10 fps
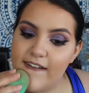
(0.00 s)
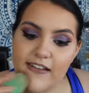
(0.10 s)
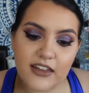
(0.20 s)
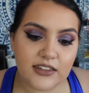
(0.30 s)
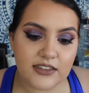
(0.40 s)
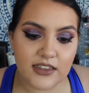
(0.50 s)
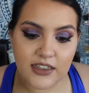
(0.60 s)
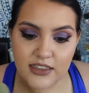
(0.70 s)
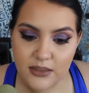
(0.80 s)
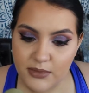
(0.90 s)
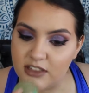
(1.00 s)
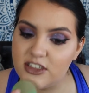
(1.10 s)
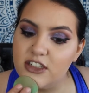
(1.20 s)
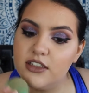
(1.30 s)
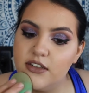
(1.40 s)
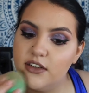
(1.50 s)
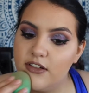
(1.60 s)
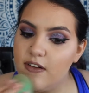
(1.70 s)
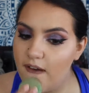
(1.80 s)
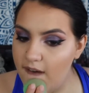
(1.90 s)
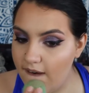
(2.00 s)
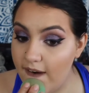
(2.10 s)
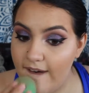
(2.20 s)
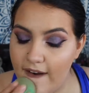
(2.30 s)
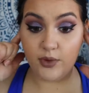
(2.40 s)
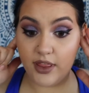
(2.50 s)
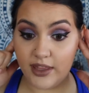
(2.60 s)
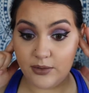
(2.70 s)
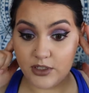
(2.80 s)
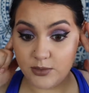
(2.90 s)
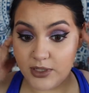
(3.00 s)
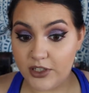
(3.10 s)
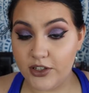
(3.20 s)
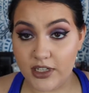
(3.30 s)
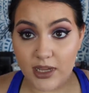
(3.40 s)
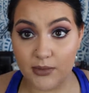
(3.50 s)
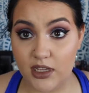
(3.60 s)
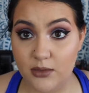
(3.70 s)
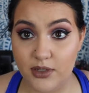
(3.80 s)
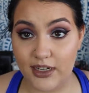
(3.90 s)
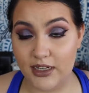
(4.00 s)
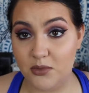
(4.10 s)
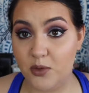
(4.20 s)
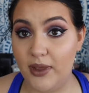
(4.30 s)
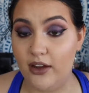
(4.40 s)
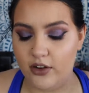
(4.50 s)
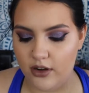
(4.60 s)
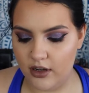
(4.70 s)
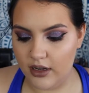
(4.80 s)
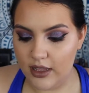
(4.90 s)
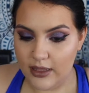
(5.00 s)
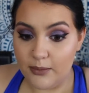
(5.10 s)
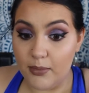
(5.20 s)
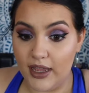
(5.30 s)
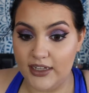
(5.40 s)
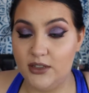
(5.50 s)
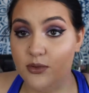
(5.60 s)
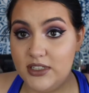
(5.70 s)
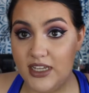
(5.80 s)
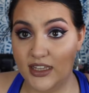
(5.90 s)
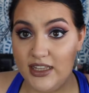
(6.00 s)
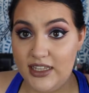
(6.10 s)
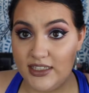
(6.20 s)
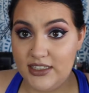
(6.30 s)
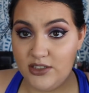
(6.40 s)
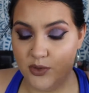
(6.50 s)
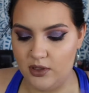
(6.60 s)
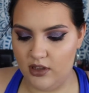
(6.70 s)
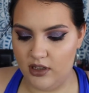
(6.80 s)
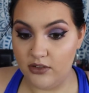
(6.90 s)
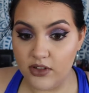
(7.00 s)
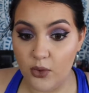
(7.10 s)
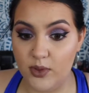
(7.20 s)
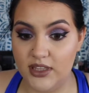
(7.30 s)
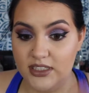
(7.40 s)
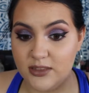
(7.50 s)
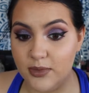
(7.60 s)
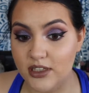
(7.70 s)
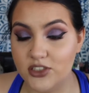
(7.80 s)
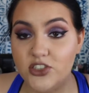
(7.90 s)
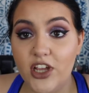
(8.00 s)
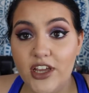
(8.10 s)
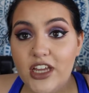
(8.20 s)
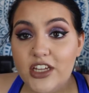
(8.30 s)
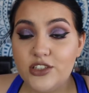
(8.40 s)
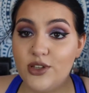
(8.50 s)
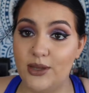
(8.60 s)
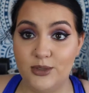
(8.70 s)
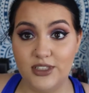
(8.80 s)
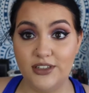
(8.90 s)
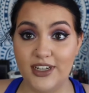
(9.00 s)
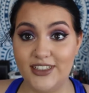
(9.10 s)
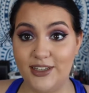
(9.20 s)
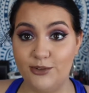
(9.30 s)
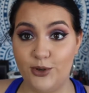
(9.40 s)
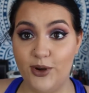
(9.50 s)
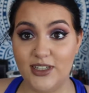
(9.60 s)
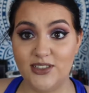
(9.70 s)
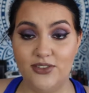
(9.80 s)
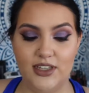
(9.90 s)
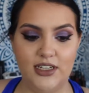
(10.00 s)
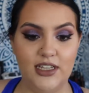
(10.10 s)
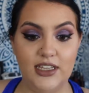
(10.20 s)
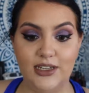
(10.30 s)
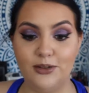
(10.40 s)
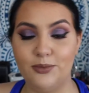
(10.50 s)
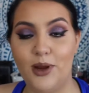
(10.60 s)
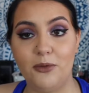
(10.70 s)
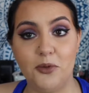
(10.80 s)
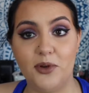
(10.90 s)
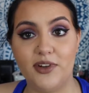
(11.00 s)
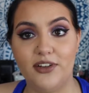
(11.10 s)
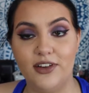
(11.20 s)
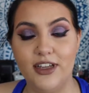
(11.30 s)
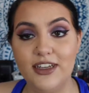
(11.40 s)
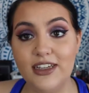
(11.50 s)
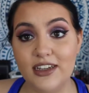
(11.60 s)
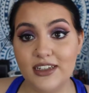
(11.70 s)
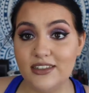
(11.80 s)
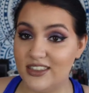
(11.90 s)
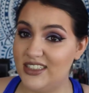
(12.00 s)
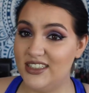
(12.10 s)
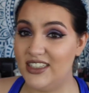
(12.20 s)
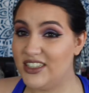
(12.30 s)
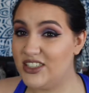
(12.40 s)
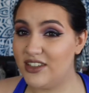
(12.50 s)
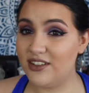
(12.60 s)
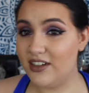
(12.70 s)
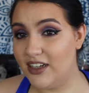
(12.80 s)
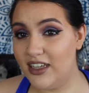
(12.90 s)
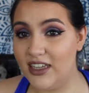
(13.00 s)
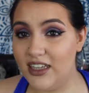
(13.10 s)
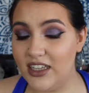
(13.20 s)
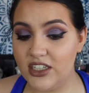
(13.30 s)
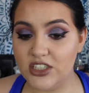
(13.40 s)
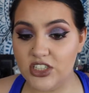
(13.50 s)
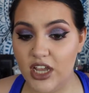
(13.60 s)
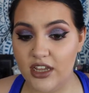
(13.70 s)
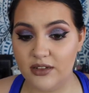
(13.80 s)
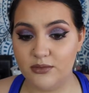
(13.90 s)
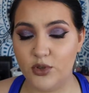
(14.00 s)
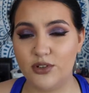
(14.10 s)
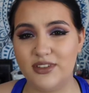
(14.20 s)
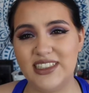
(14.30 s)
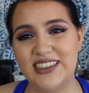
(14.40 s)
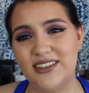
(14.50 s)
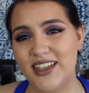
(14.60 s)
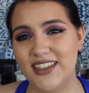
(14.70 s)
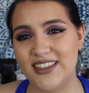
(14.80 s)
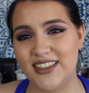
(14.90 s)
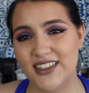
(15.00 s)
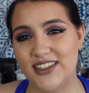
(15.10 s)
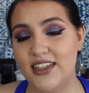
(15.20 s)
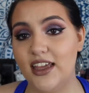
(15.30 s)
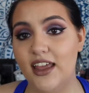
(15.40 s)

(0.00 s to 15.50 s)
the little dots on my chin. That works pretty good. I'm not going to put any more powder on, but I did want to take the excess oil off with the sponge. So I will see you guys after CrossFit. It'll probably be around 6:30-ish, more like 6.